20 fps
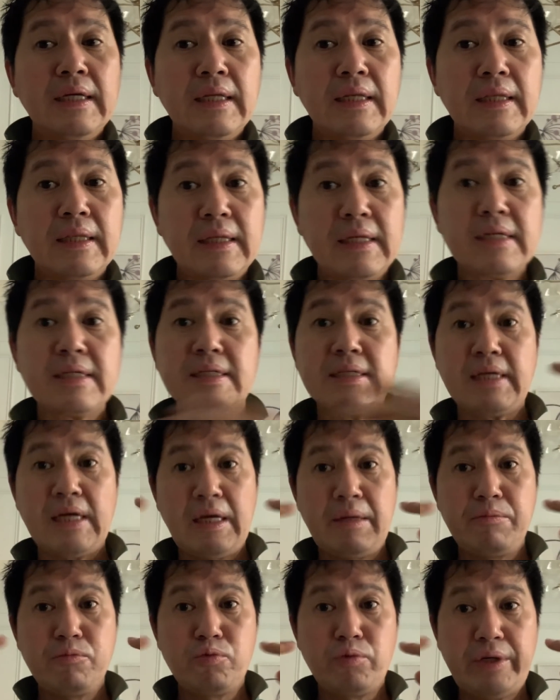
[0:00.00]
this
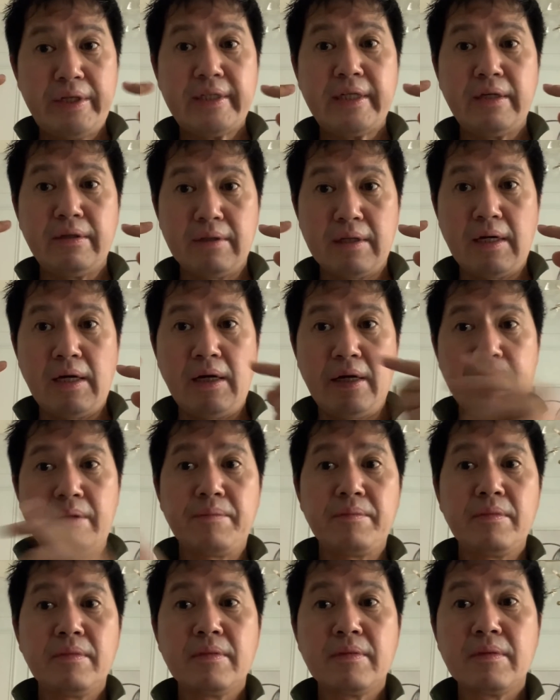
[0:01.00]
same retail guy
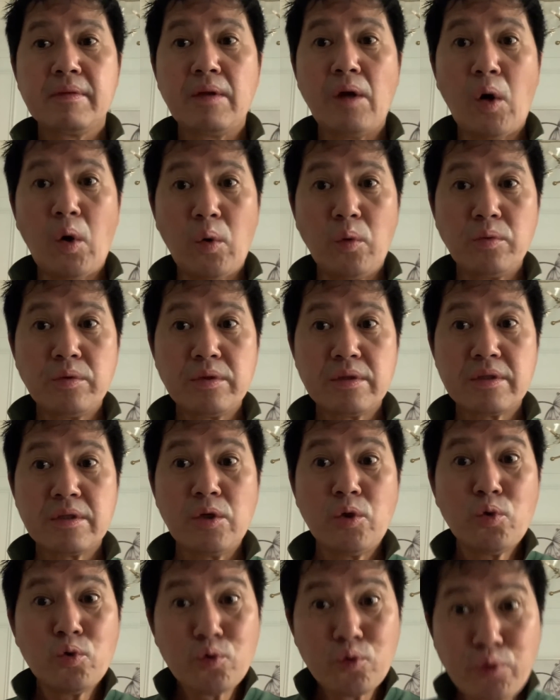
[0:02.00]
owns
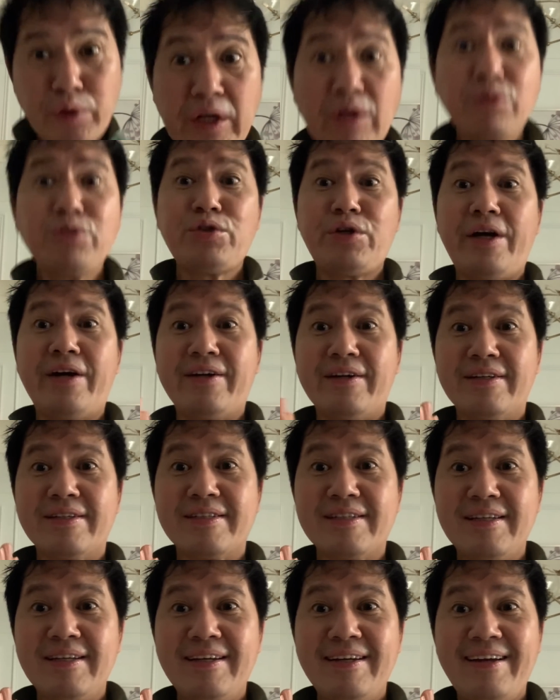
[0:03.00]
real
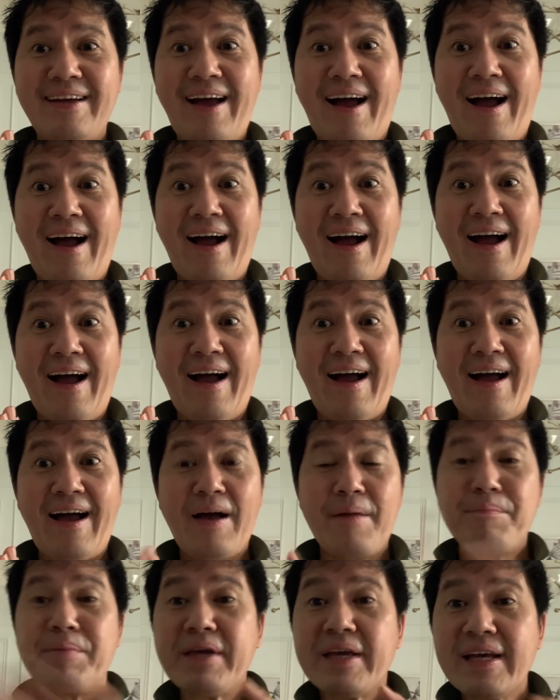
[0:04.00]
shares,
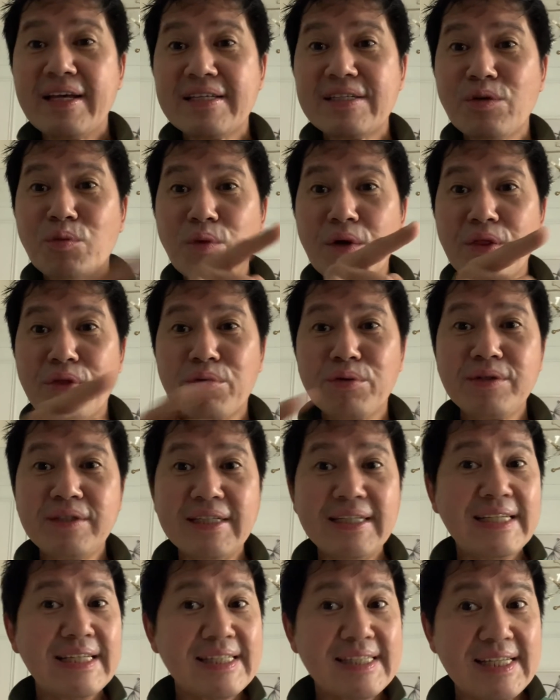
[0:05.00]
because it went through
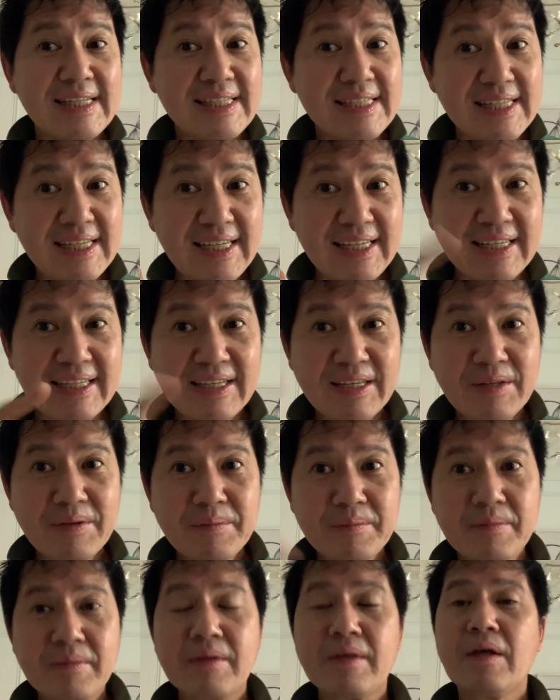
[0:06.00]
DTCC.
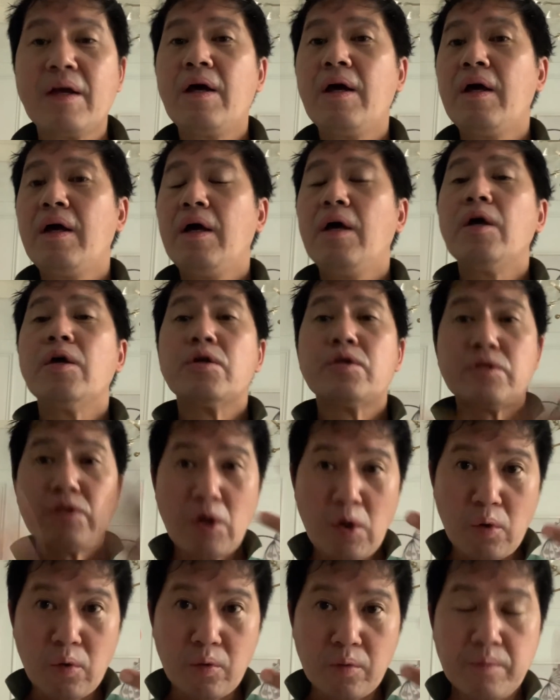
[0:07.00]

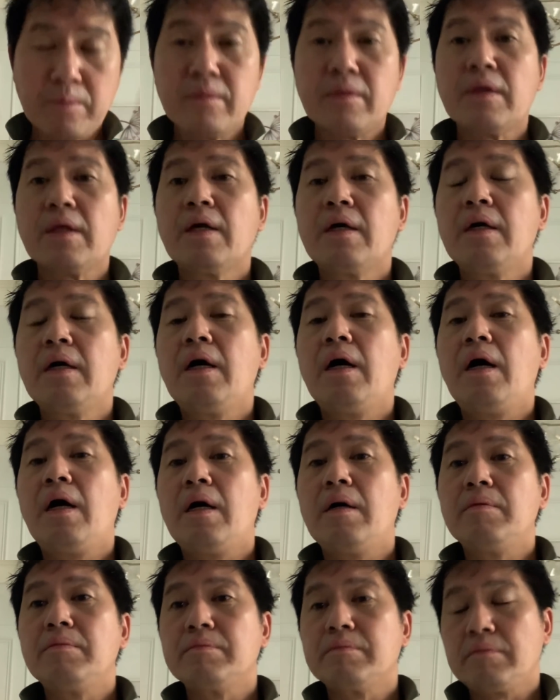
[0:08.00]
So,
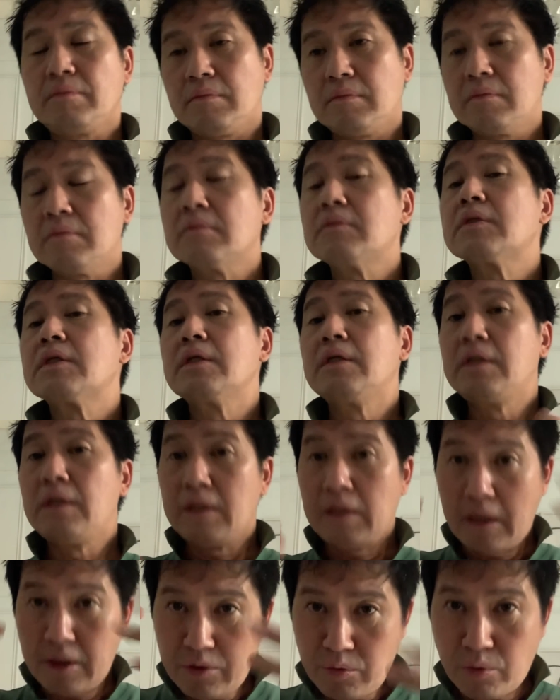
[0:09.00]
in
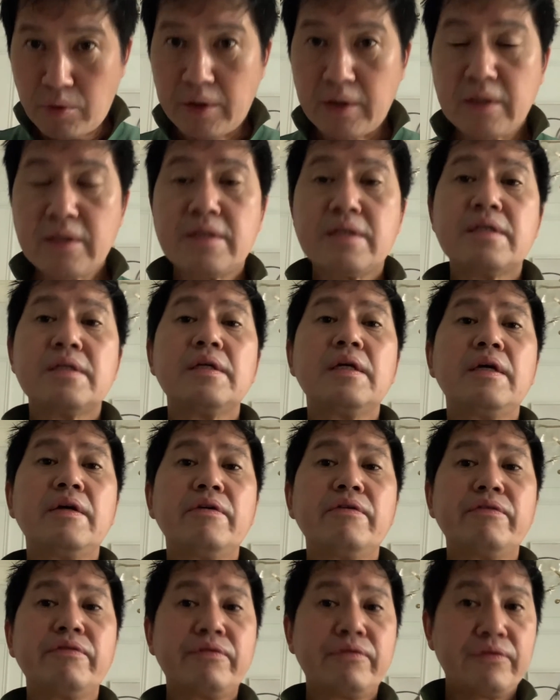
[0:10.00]
other words,
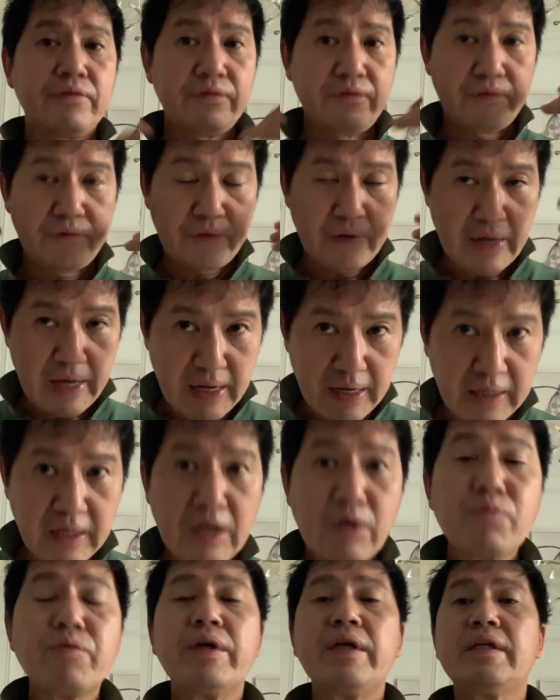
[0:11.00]
if
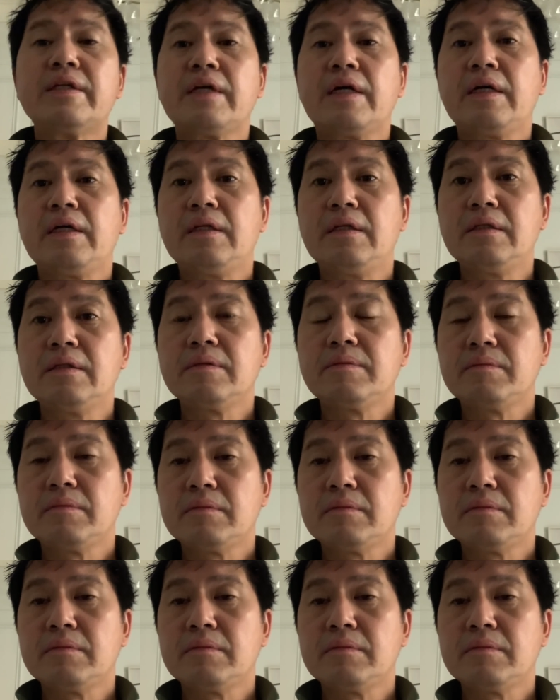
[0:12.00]
any retail,